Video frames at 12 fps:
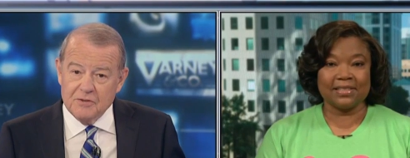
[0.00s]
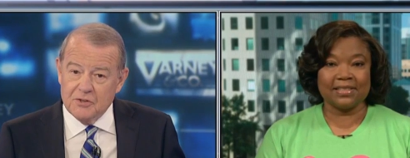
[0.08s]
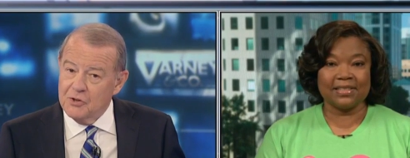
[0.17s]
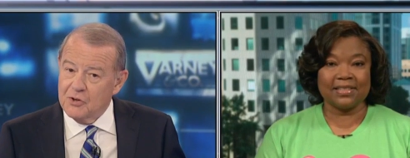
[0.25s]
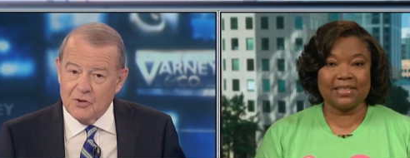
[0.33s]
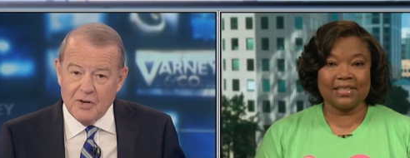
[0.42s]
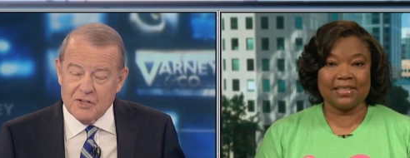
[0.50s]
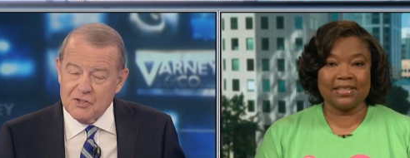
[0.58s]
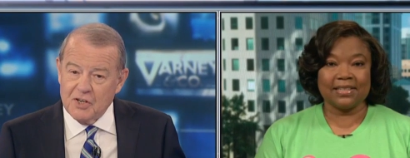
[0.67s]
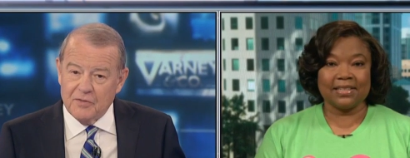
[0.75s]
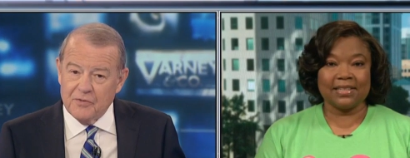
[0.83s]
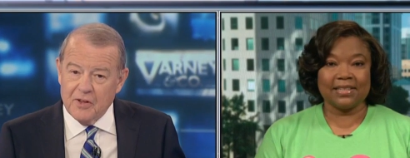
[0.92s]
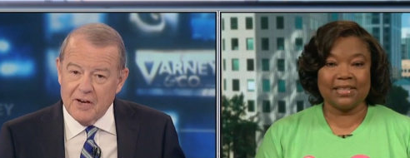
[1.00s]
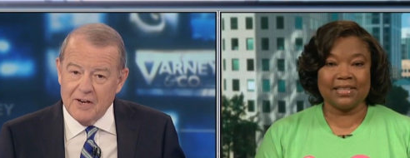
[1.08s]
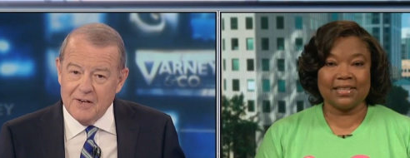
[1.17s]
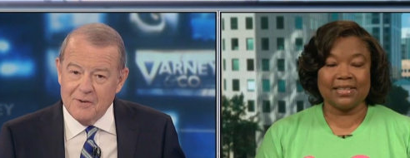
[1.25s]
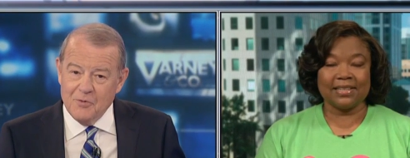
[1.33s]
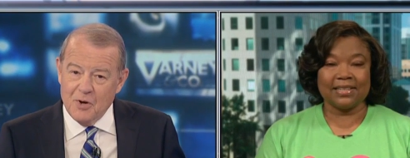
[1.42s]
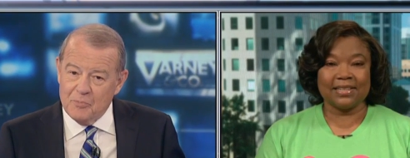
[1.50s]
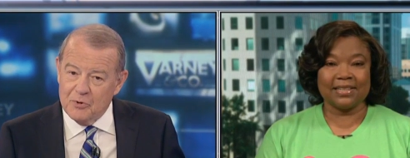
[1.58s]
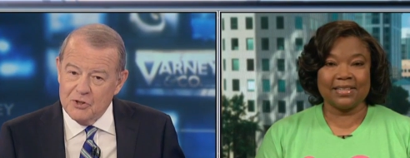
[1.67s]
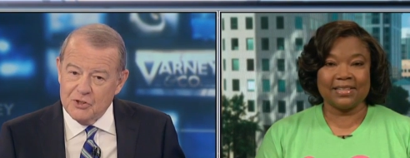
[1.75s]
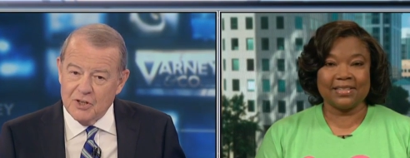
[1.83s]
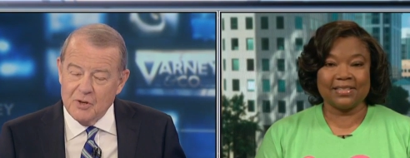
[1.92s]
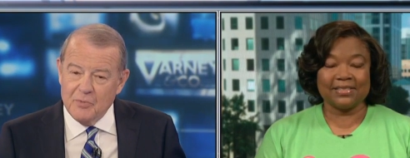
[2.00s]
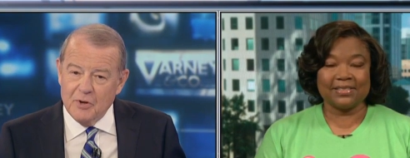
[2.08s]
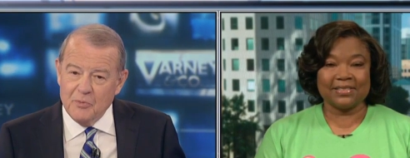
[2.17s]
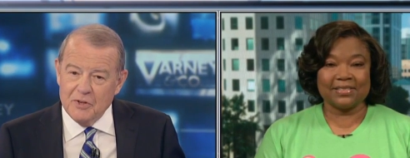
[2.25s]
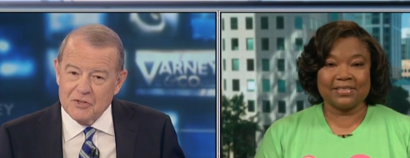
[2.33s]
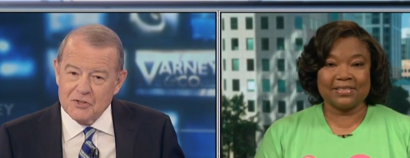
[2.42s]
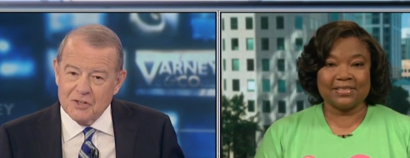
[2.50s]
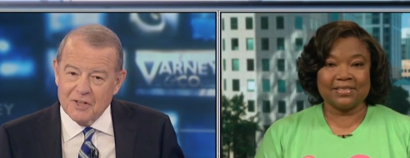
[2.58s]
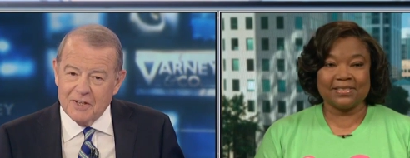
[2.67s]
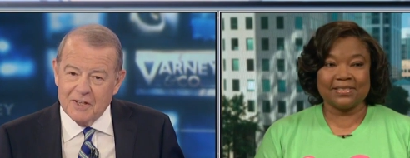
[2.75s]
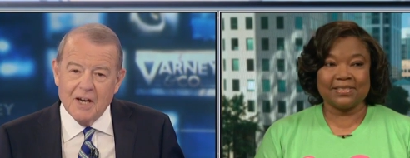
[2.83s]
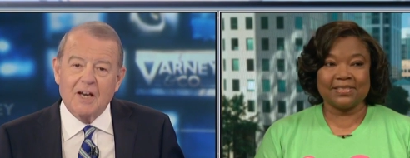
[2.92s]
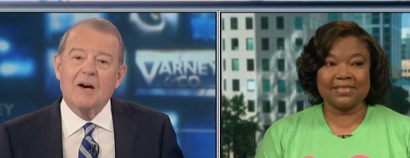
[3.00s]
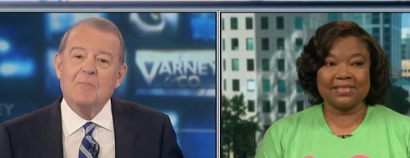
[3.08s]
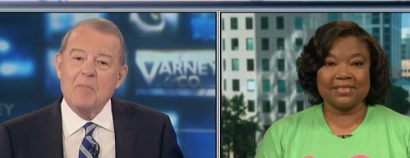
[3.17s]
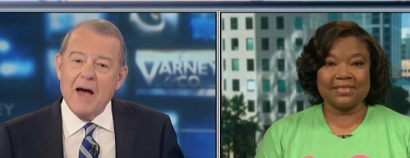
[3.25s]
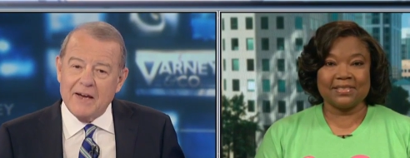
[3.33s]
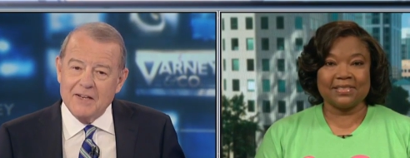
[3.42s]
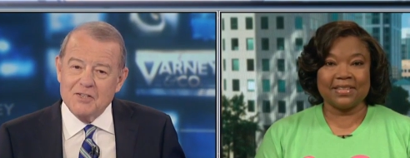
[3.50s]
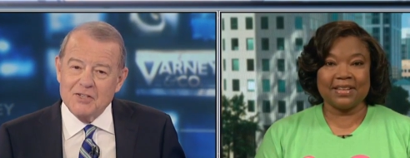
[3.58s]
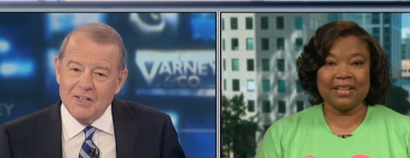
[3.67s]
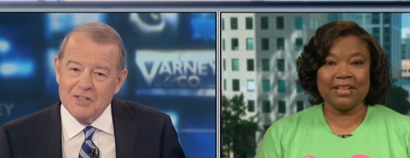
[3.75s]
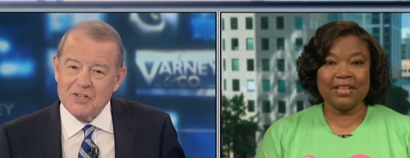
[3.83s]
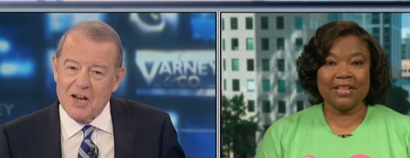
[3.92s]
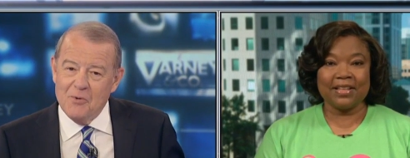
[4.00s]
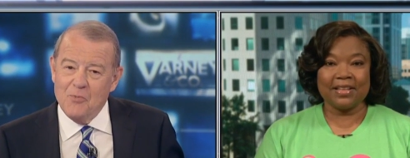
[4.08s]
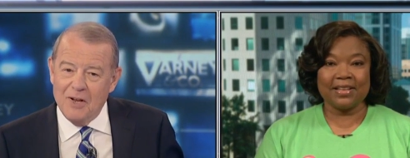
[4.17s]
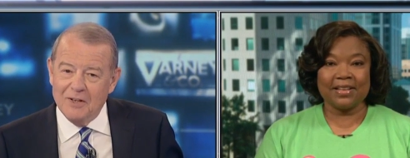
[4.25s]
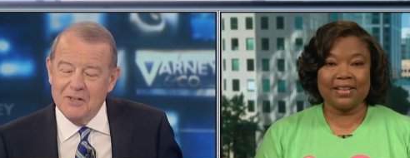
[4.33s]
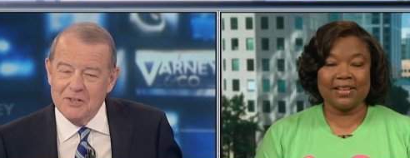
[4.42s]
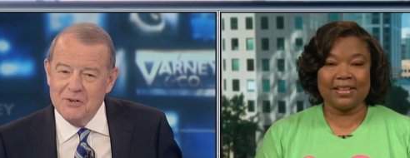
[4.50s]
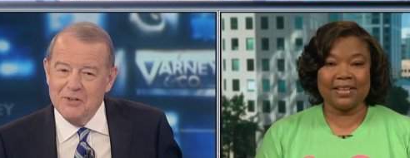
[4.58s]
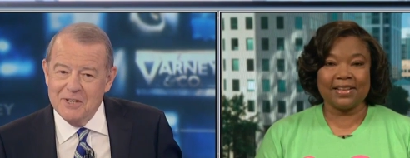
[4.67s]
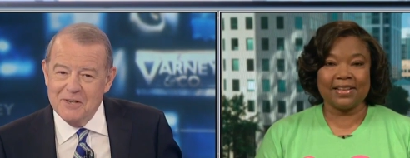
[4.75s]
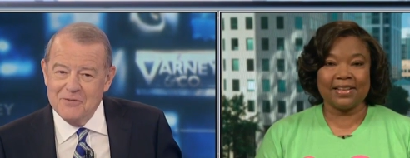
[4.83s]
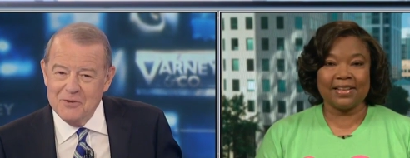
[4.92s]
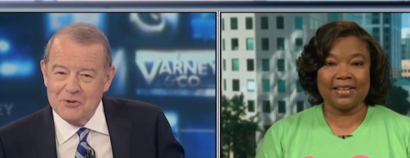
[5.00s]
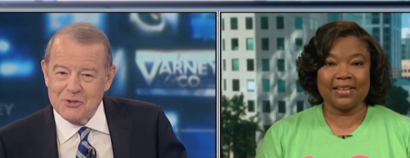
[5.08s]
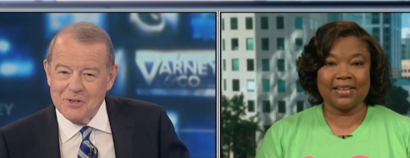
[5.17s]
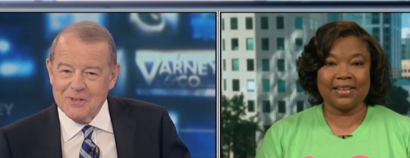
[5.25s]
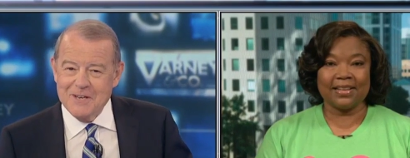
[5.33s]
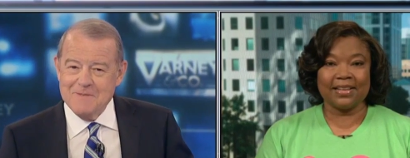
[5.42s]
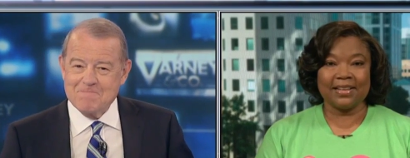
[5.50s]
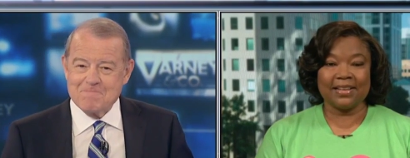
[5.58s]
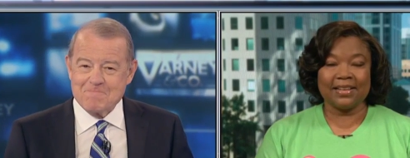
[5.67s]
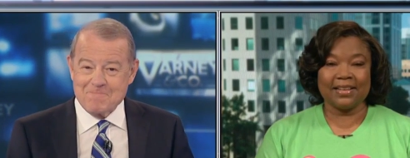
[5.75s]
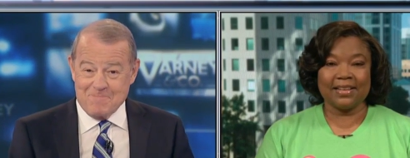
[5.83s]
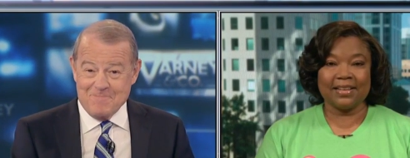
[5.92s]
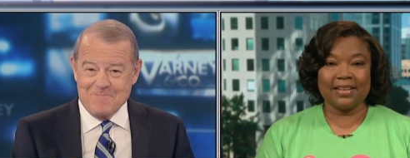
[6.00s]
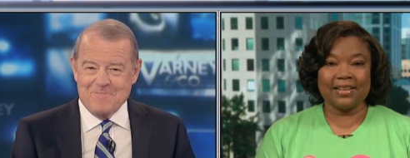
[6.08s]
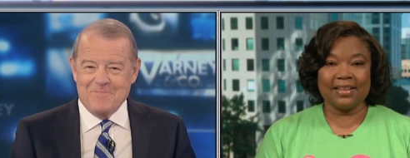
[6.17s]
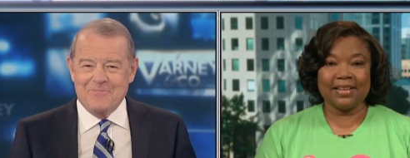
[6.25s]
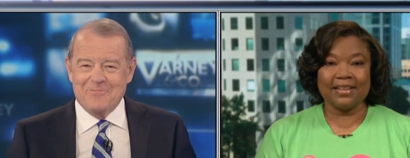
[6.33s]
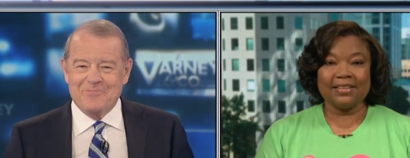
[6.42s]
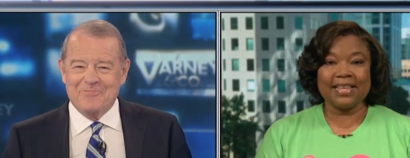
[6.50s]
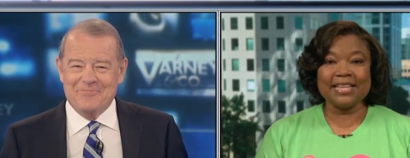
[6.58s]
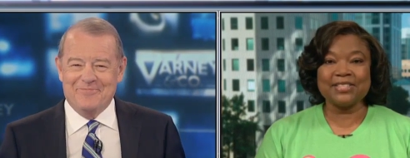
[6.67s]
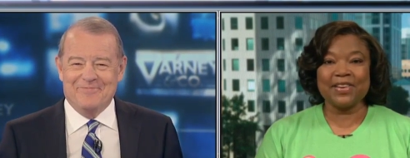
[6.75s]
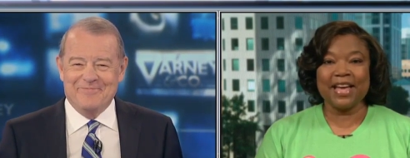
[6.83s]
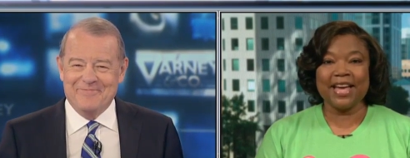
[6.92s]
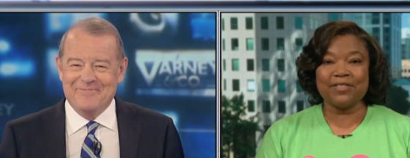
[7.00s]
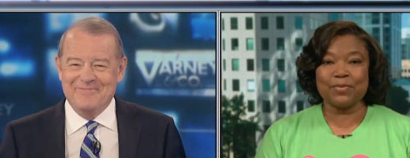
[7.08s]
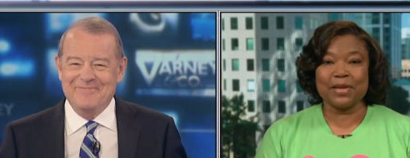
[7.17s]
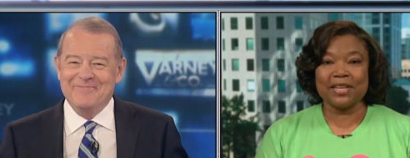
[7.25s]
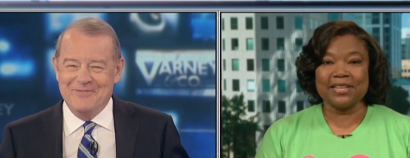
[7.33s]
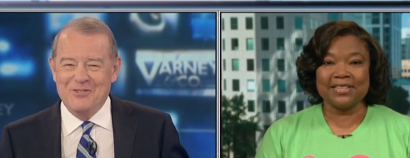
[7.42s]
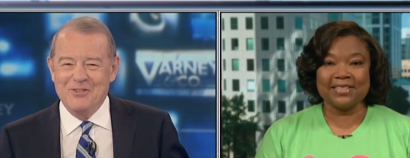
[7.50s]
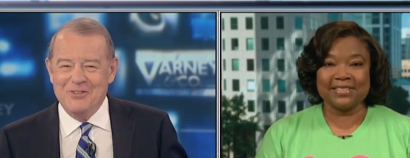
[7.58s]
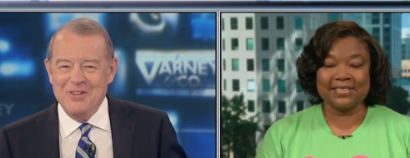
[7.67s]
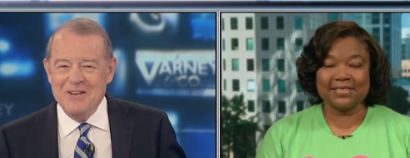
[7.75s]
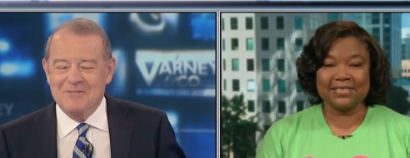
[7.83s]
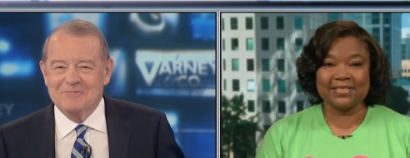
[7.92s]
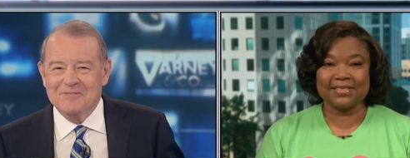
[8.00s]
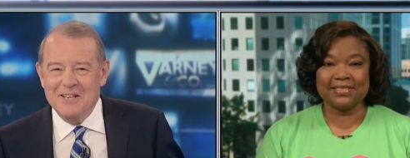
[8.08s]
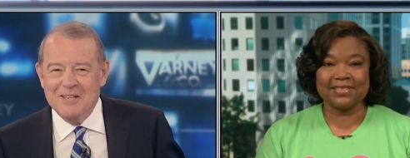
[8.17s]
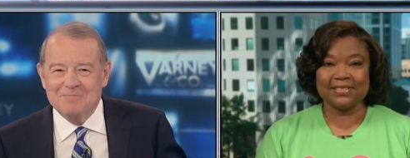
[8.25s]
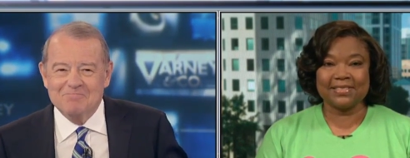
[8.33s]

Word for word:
Speaker 1: You're doing great stuff there, and we appreciate you being with us today. Come back and tell us how well you're doing in the future, okay? Thanks for having me. Sure thing. Got it.